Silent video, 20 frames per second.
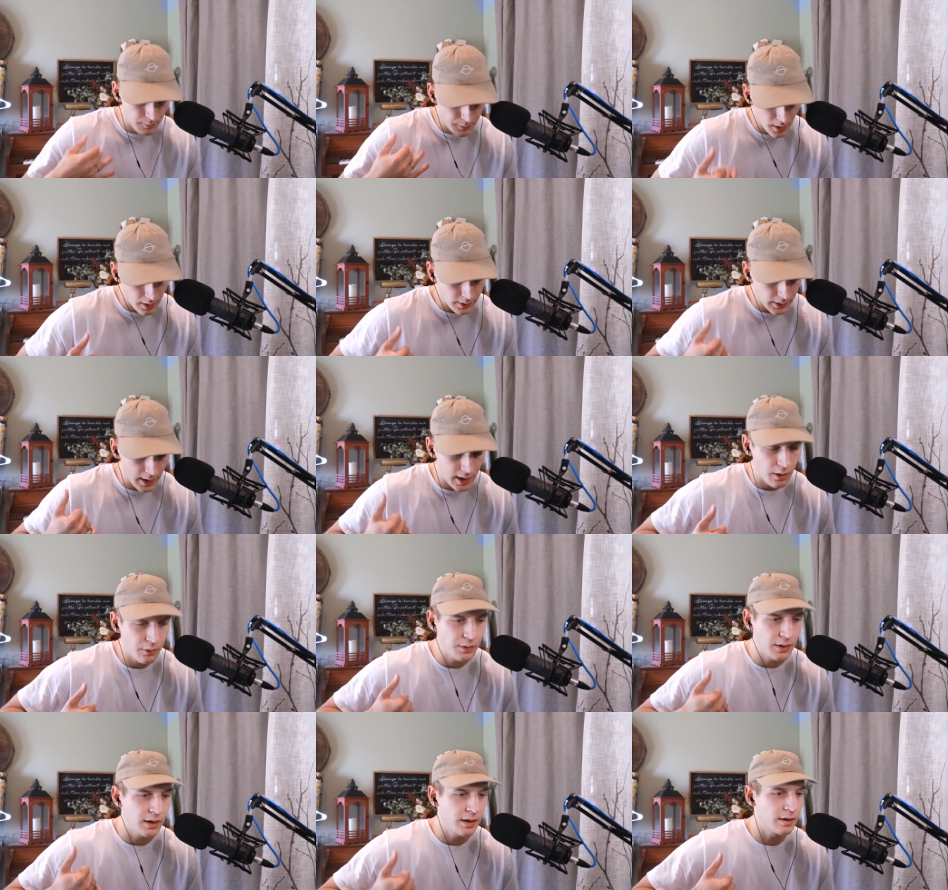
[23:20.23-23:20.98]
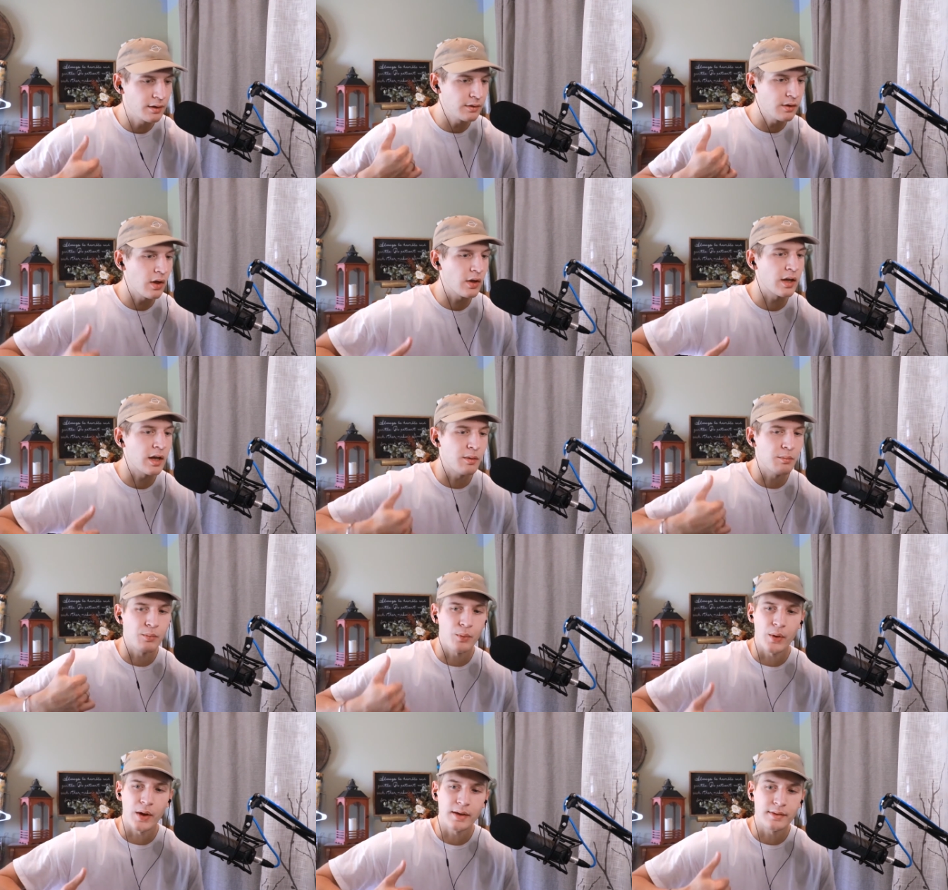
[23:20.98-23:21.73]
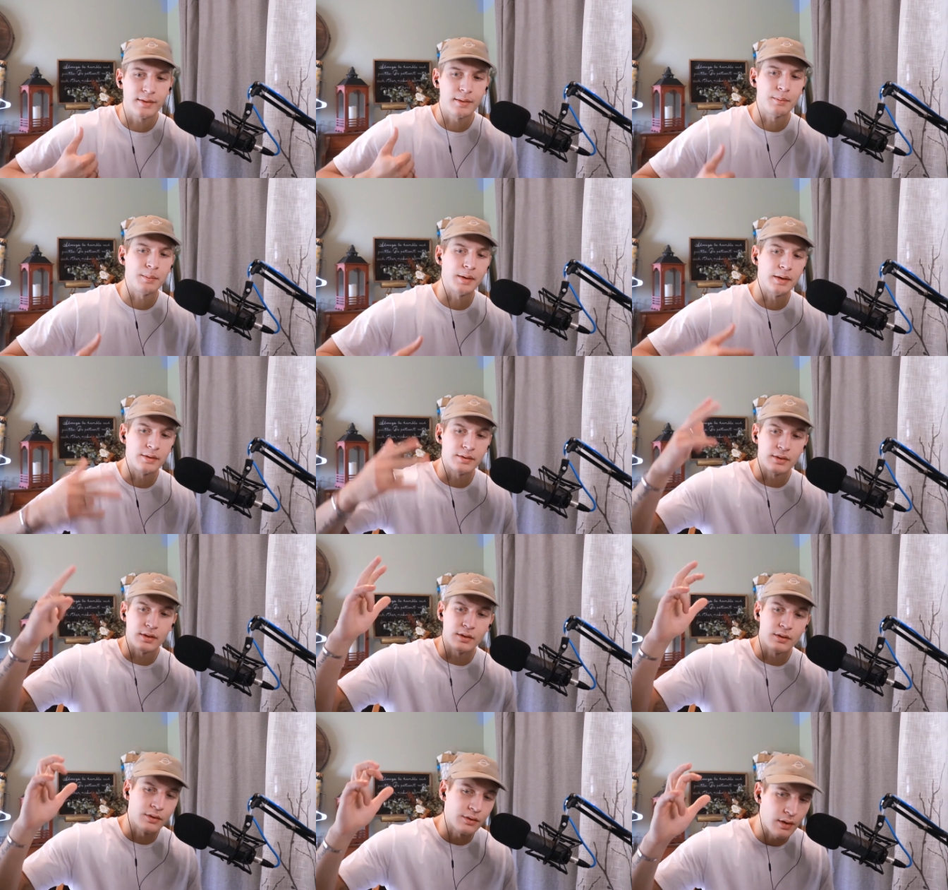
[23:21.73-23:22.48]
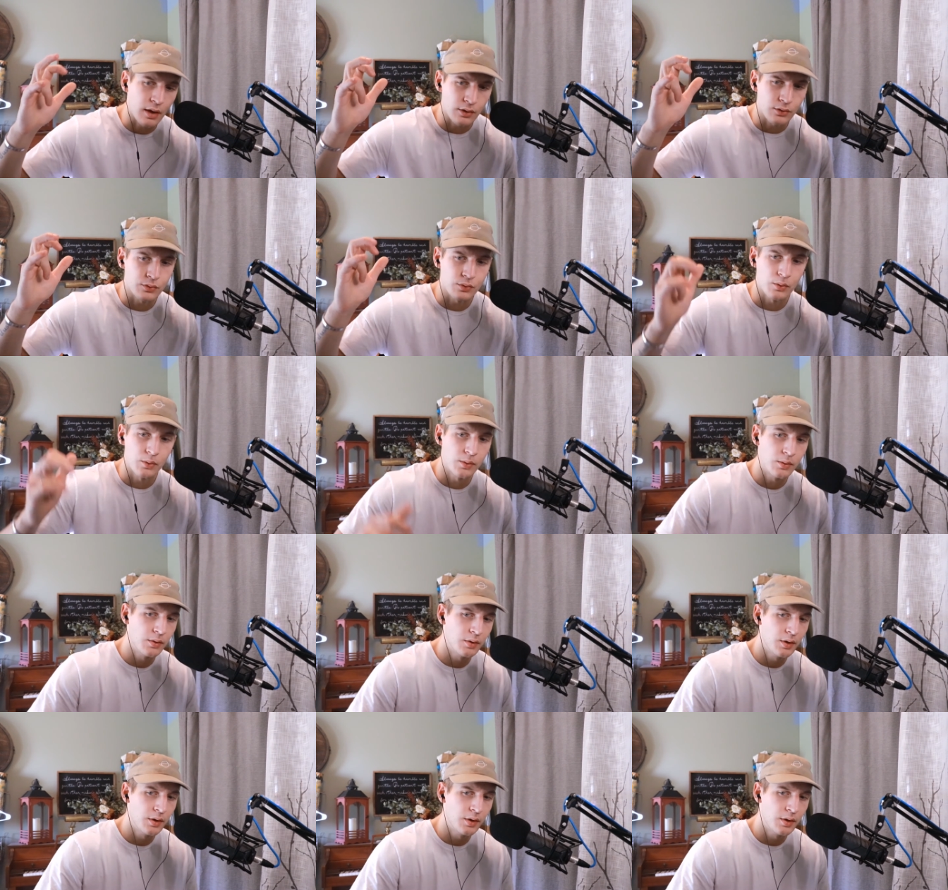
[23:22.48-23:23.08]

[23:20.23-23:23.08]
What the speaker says: not counting in a lucky break to be successful.